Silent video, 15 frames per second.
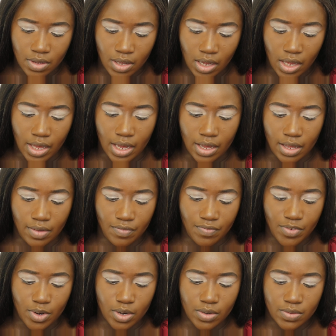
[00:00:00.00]
Yeah, in
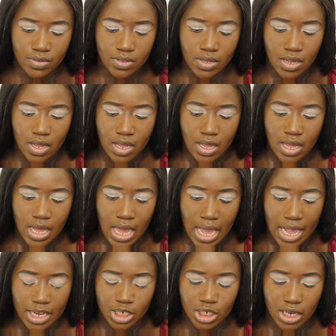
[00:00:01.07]
Furs
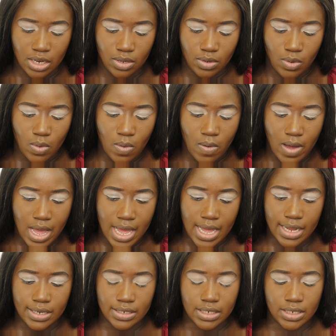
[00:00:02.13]
eyeshadow
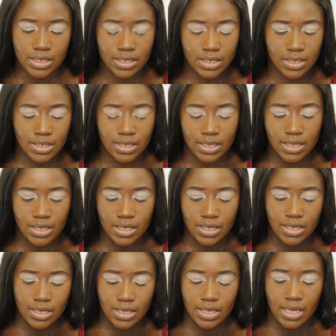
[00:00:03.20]
quartz,
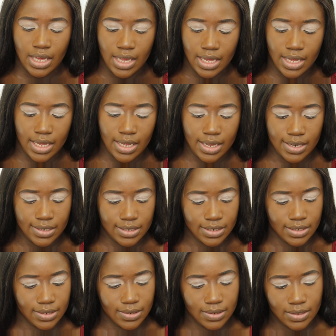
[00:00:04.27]
and
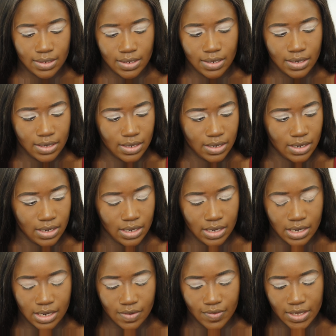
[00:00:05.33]

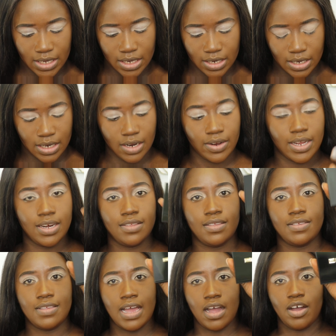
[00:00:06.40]
love it. Okay, this
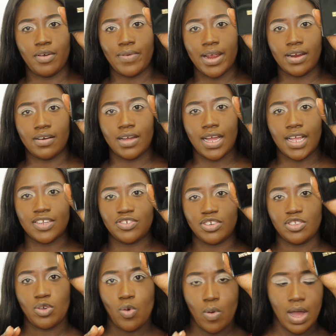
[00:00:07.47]
is how a regular eyeshadow
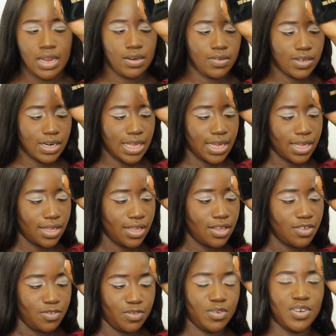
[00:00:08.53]
quad look like.
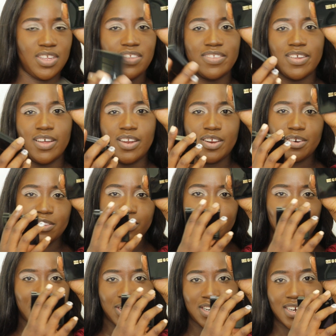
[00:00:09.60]
So these are a little
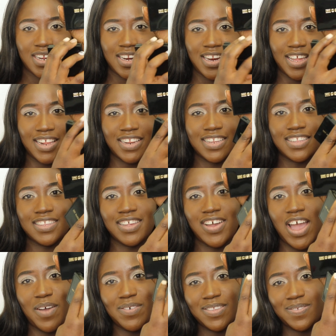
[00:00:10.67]
smaller than me, so
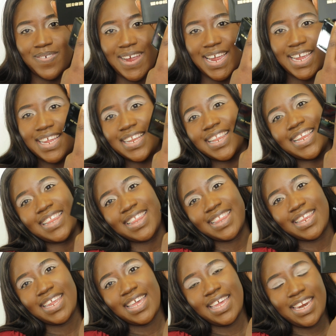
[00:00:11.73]
I was right,
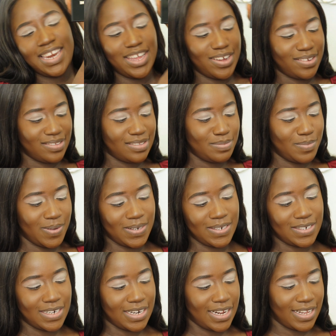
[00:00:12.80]
they are smaller
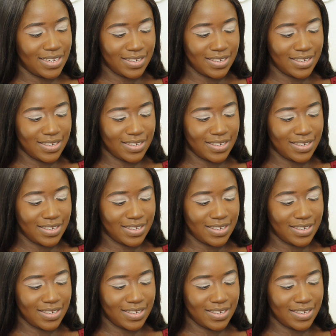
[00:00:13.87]
than me.